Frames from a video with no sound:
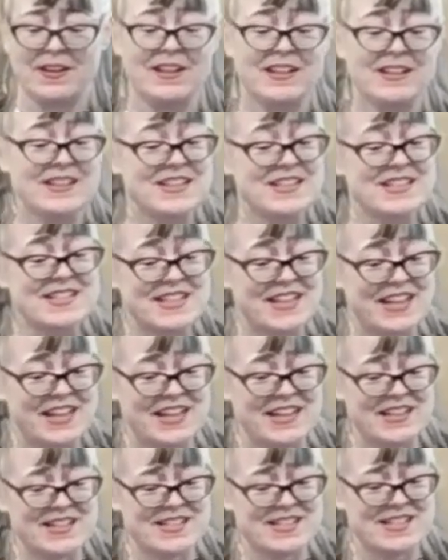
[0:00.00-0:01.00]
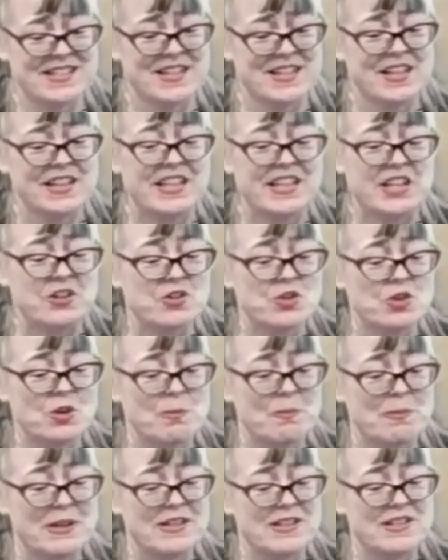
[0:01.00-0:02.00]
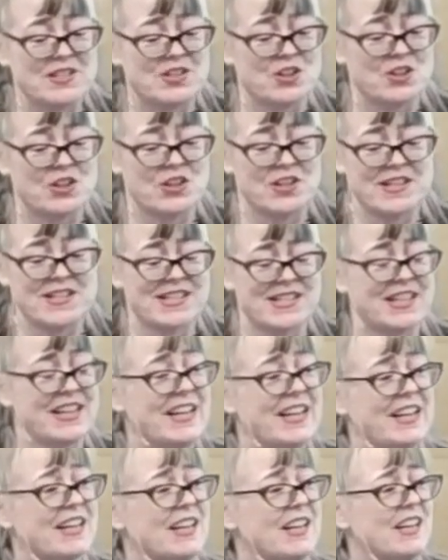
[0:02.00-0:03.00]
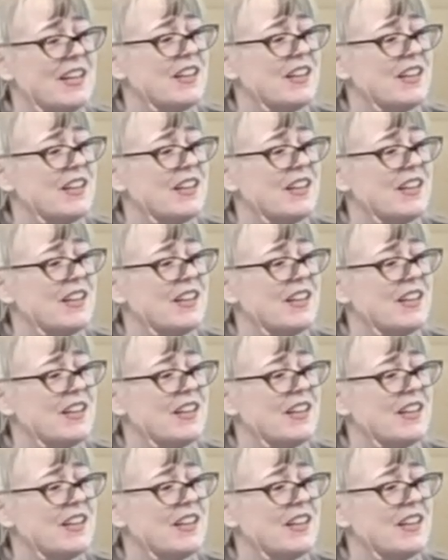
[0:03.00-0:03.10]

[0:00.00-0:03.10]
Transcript: In this case, the interim minister is like